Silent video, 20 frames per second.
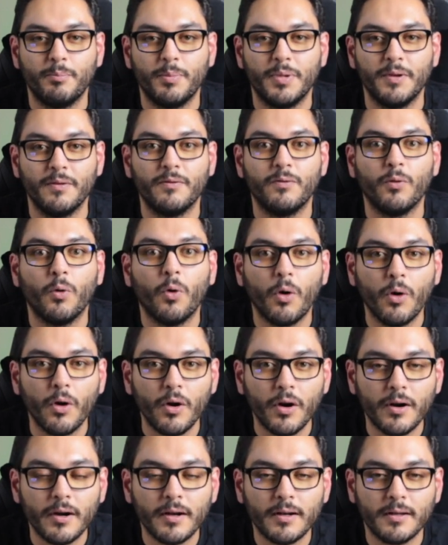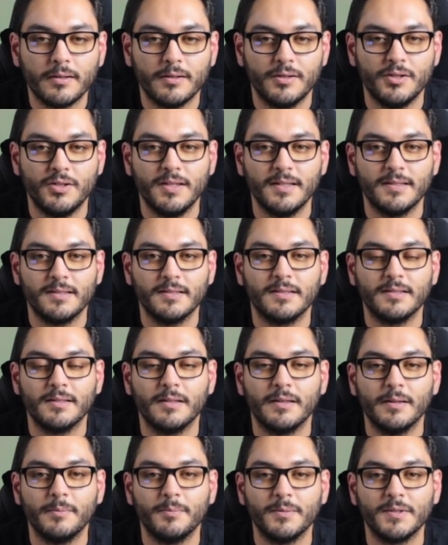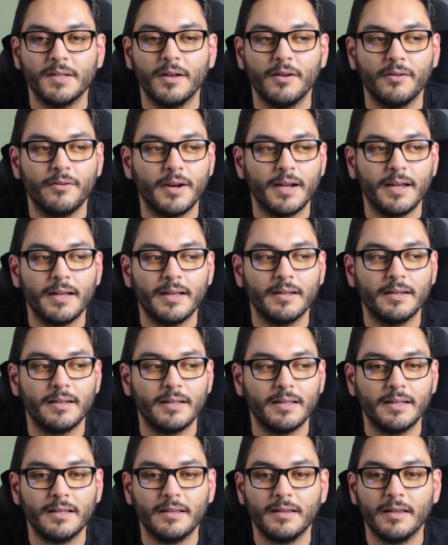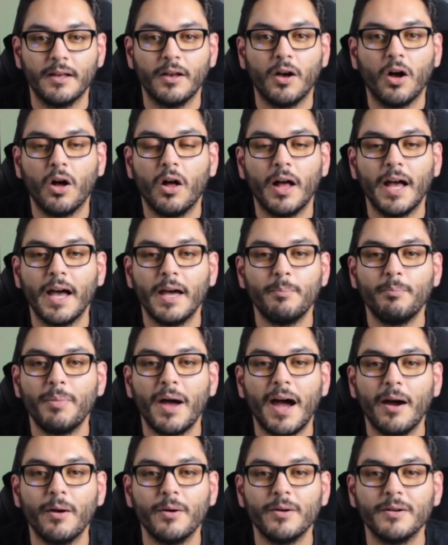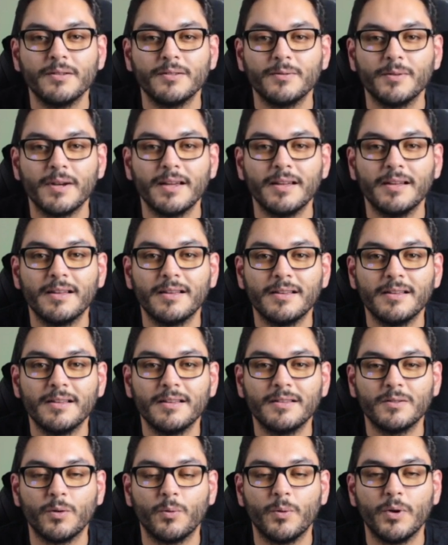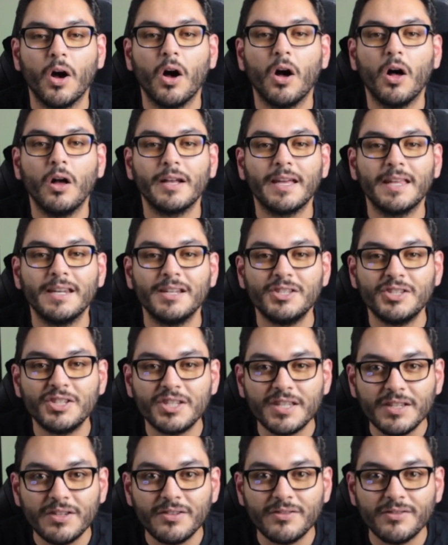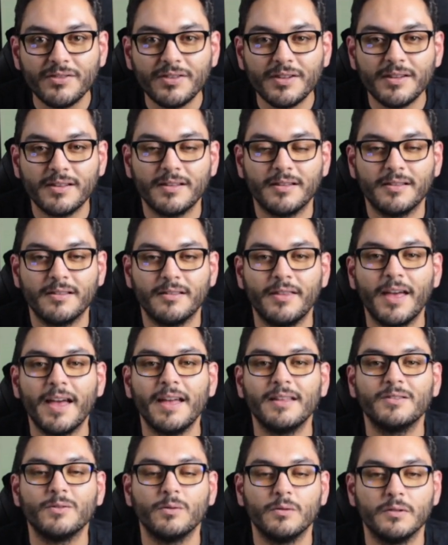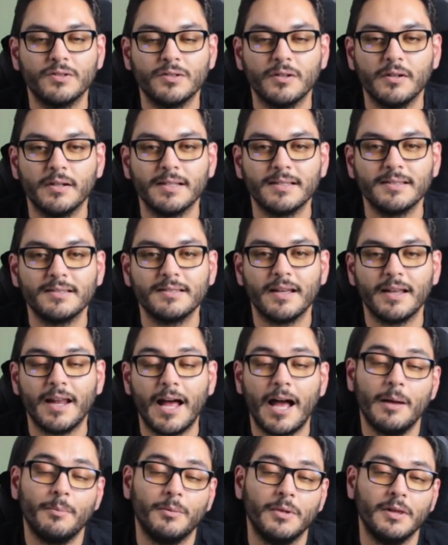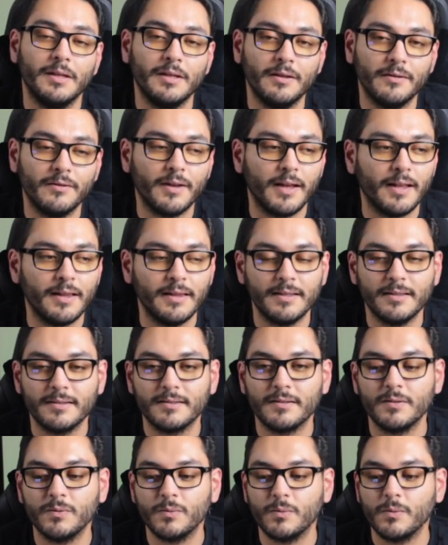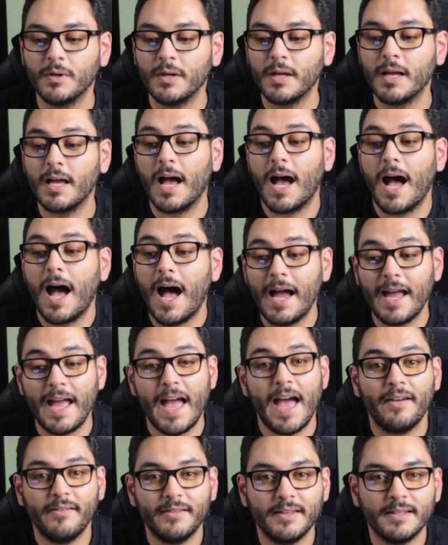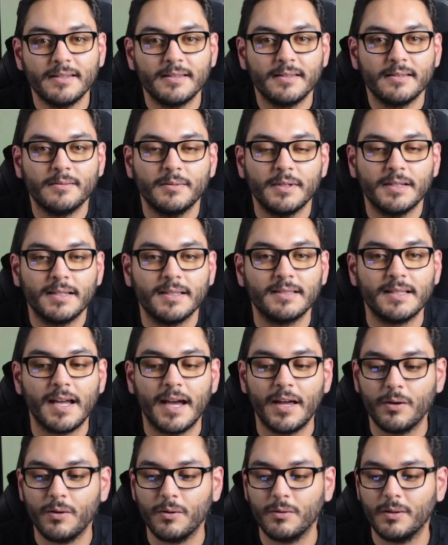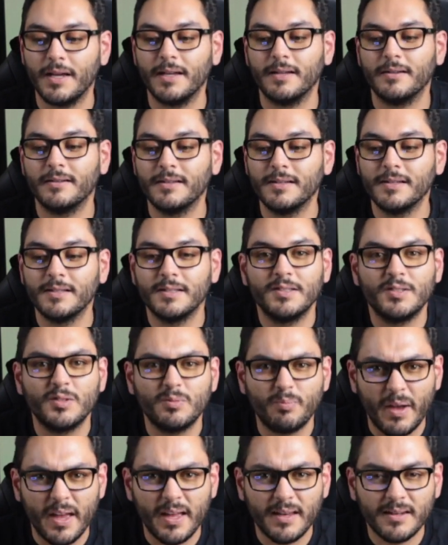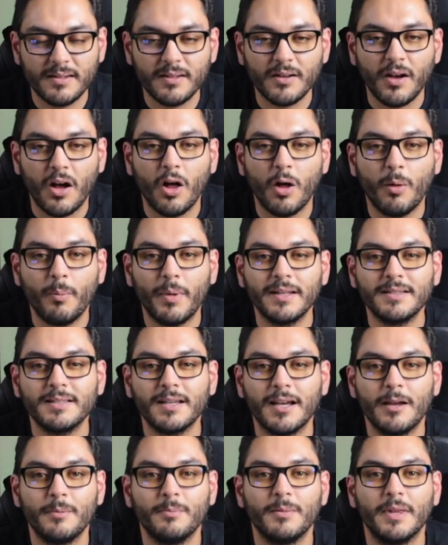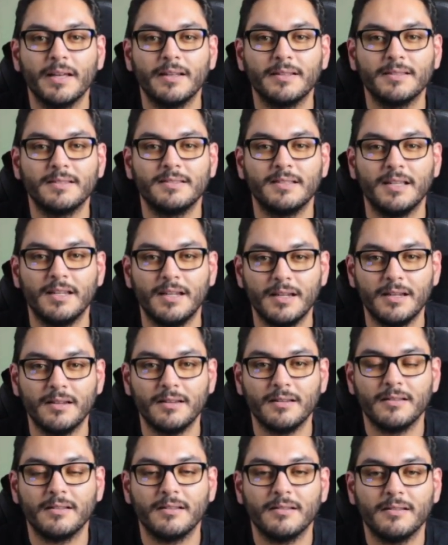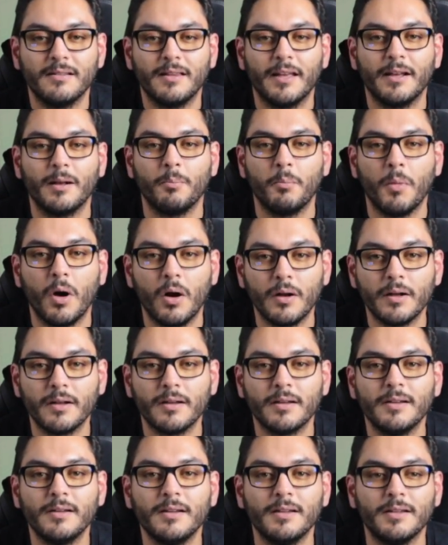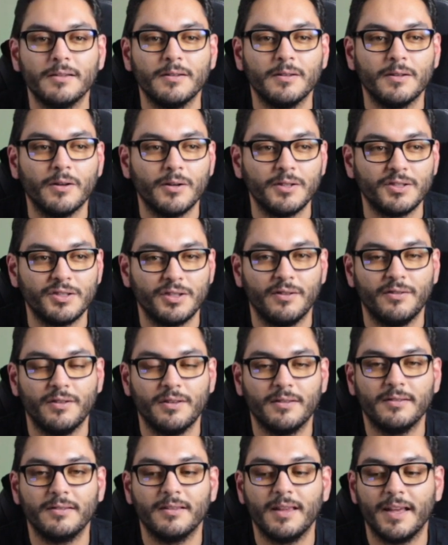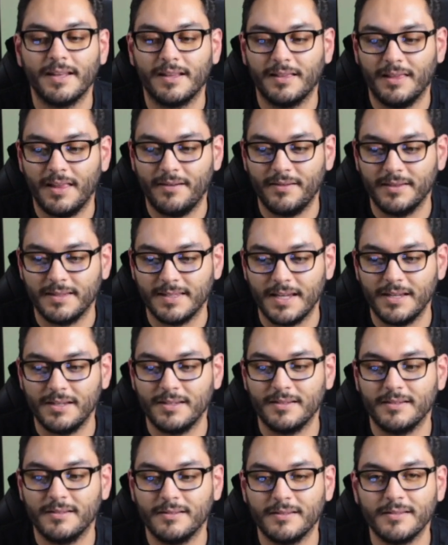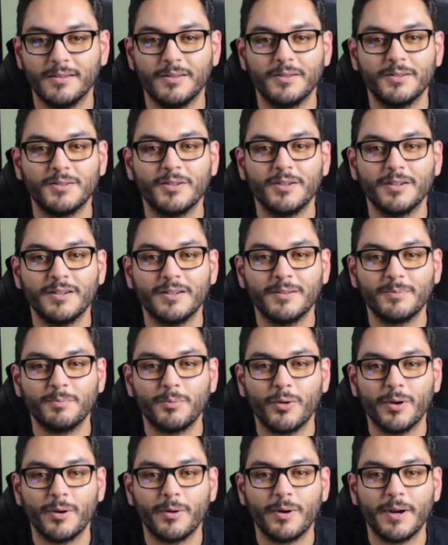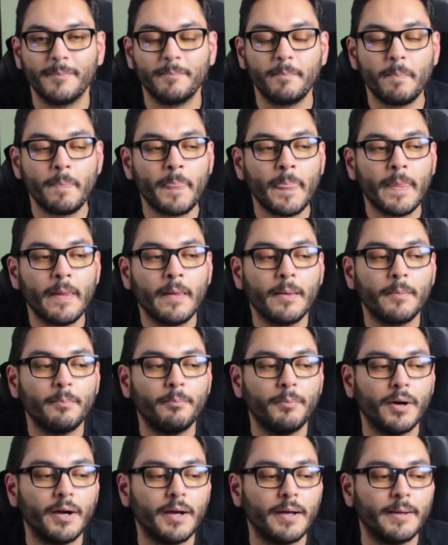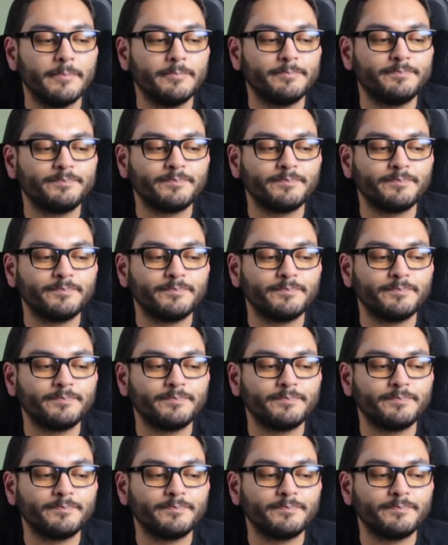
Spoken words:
before Jesus himself, right? And they all had powers, right? So we all can achieve that to a certain extent, I believe, at least. As well, I haven't, because I don't like spend all my time like sitting like a monk, you know, achieving like levitation to a certain point, right? But